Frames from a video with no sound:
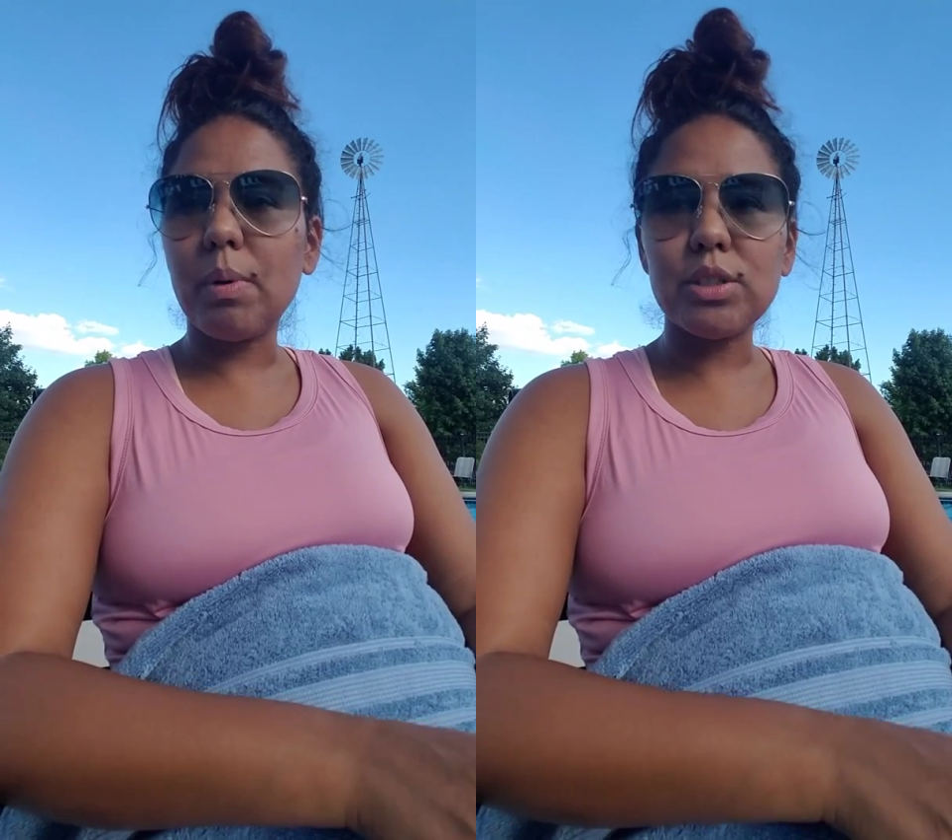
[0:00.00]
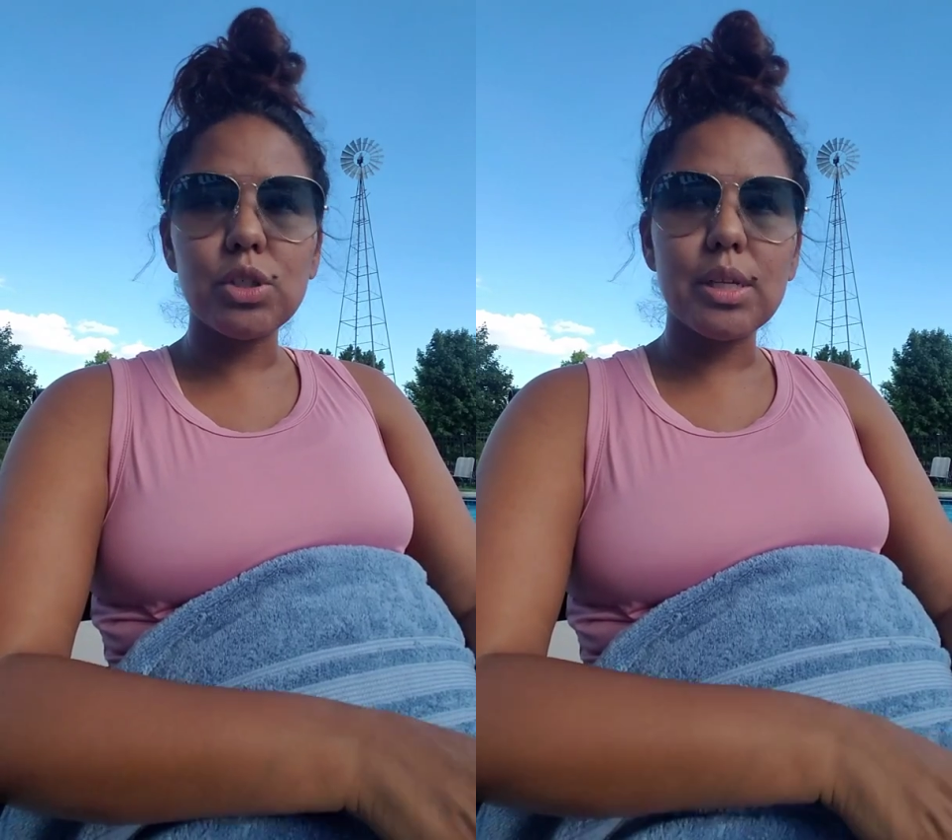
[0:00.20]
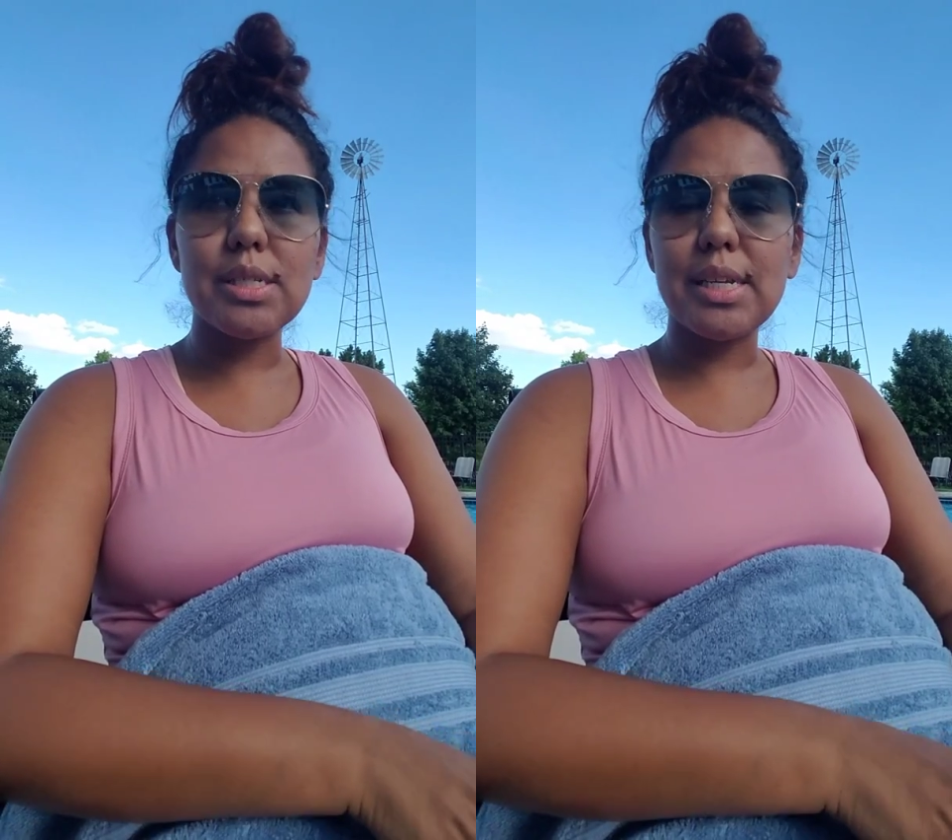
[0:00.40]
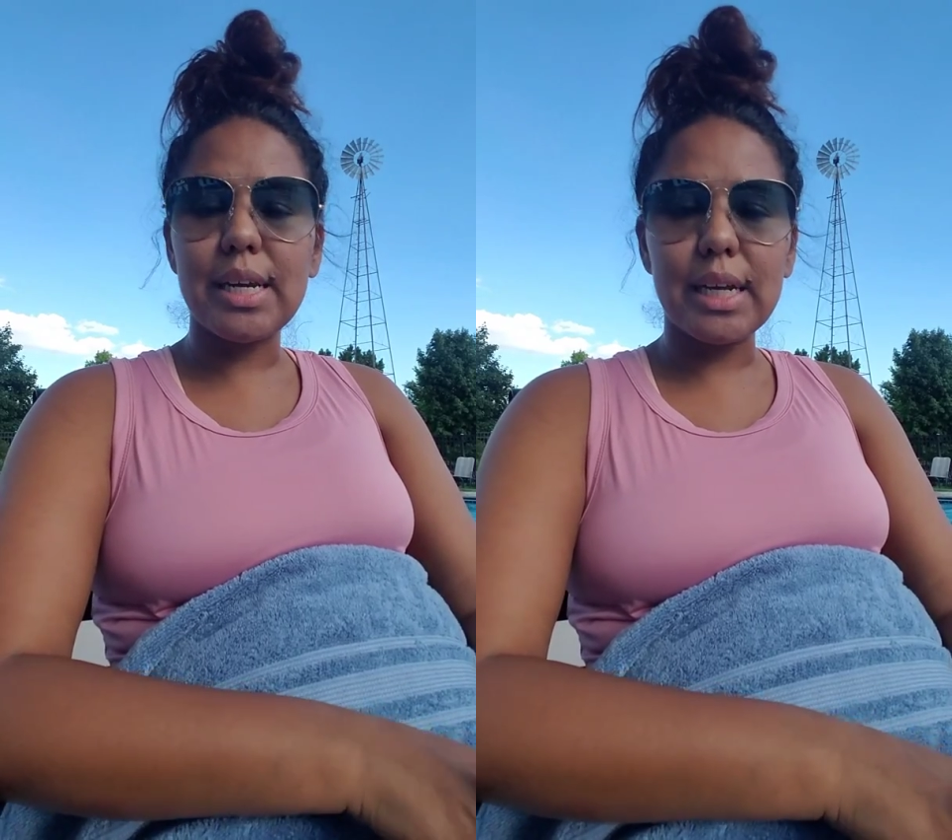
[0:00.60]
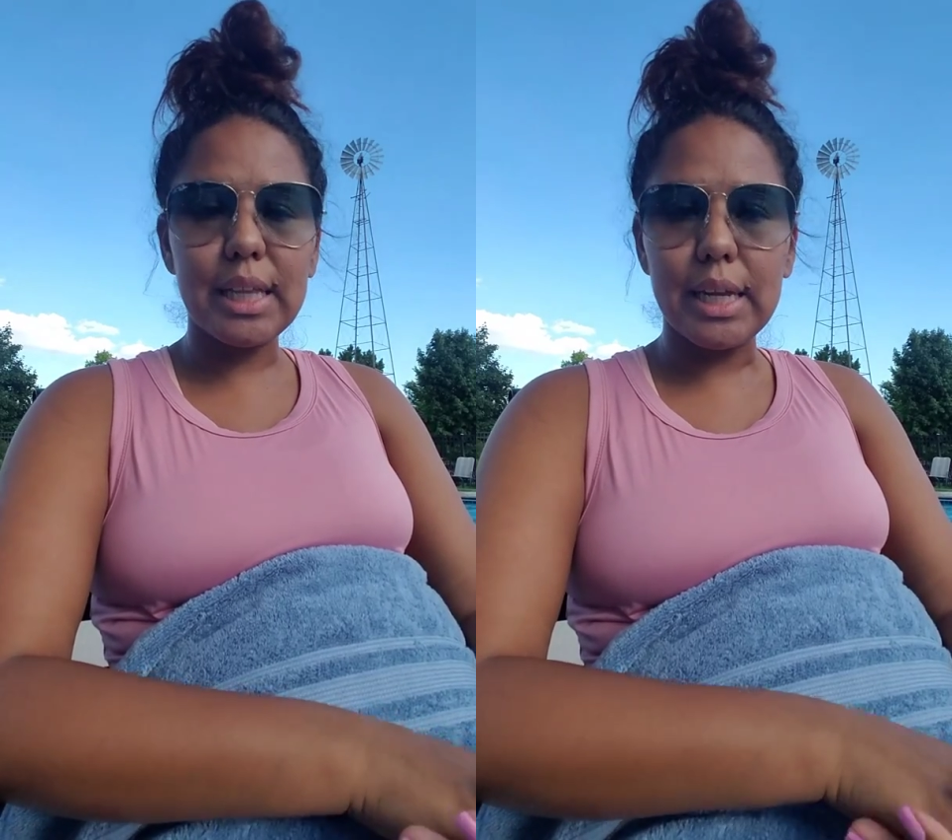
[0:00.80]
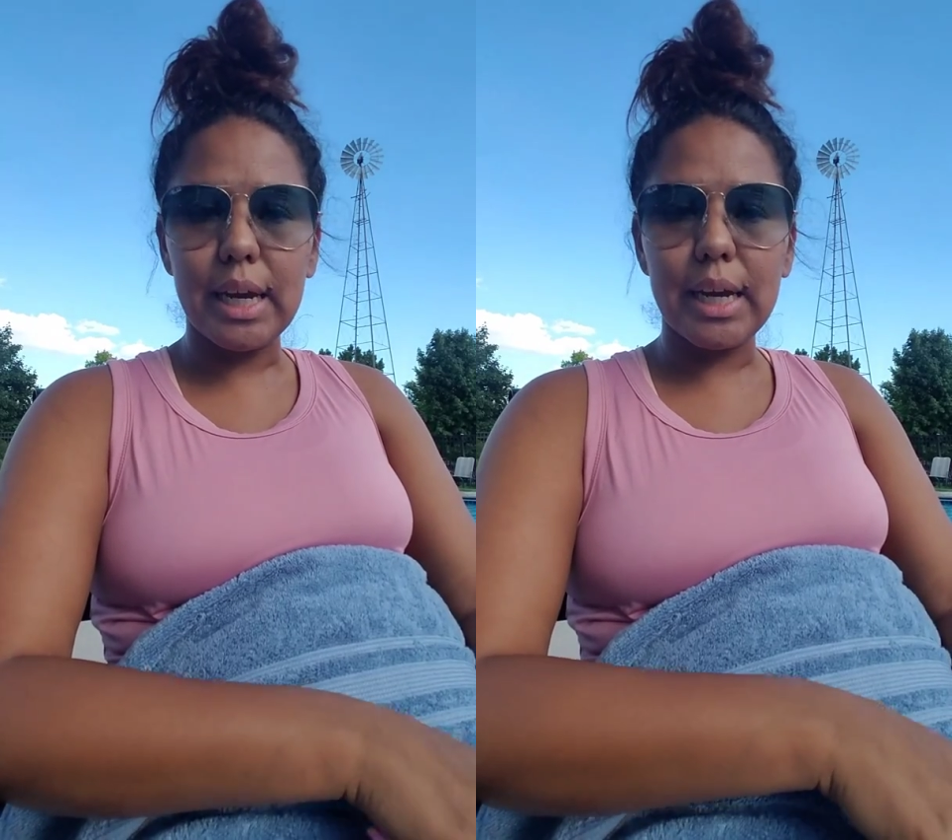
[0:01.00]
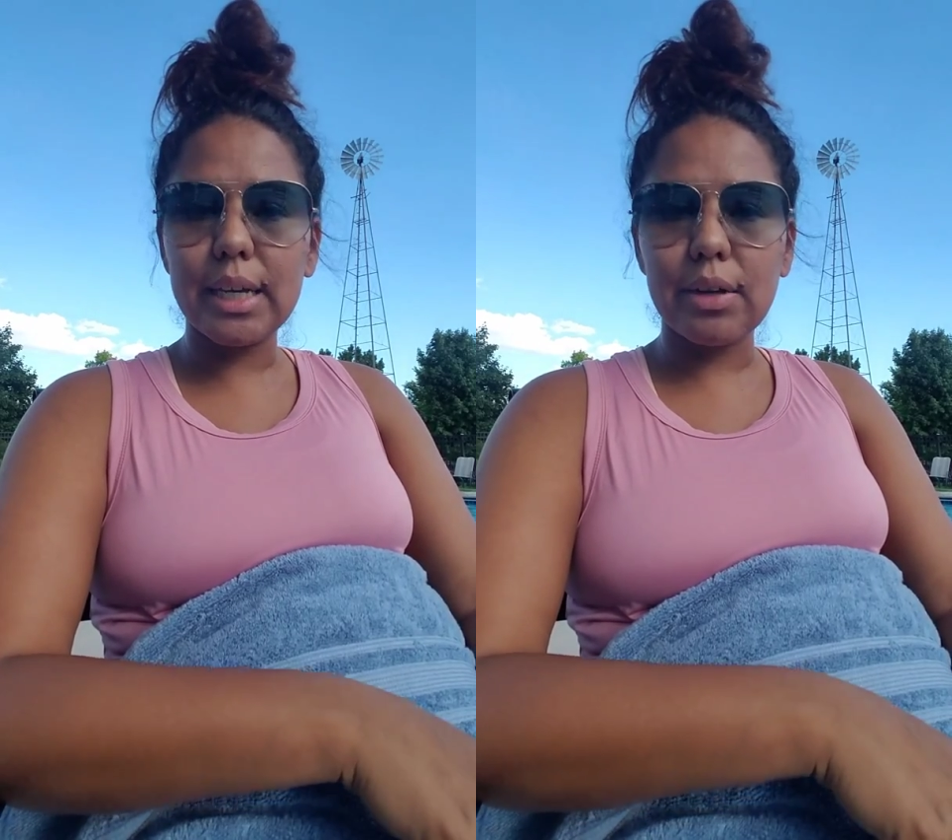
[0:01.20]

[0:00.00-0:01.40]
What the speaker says: specialist at a clinic,